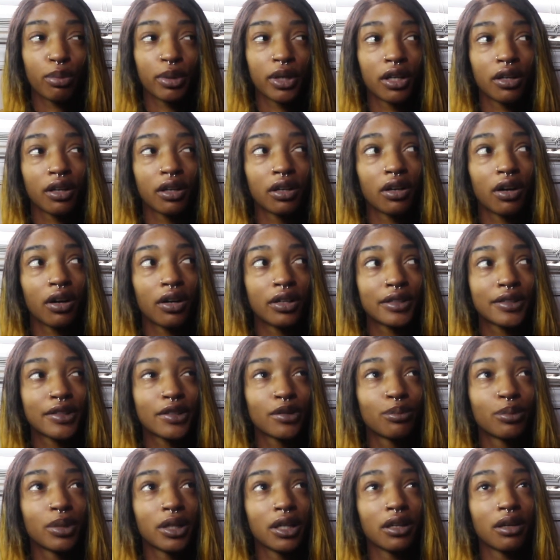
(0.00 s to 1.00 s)
but it could
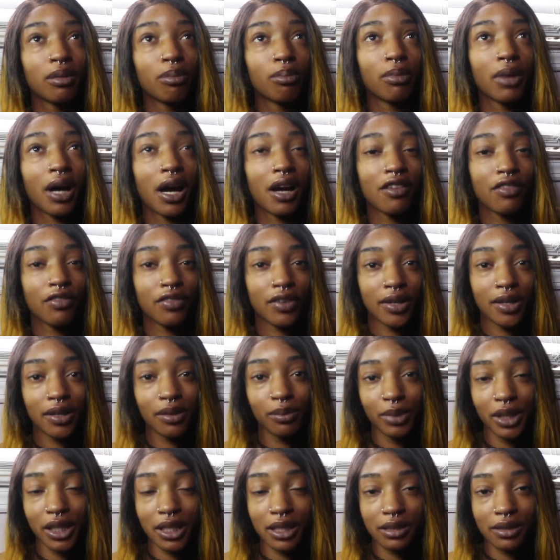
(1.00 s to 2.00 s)
also be my
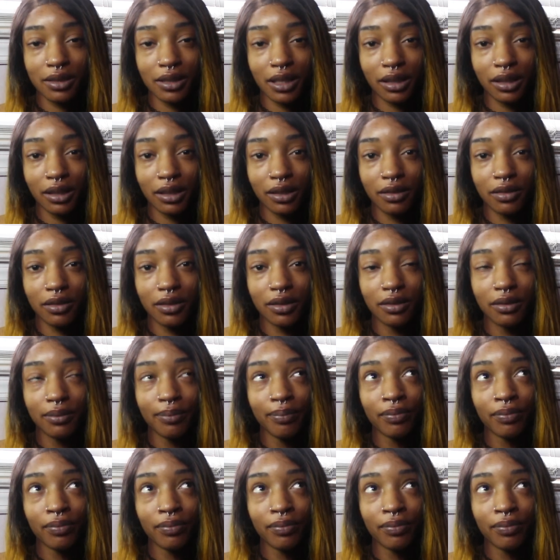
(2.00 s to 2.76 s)
fault because that the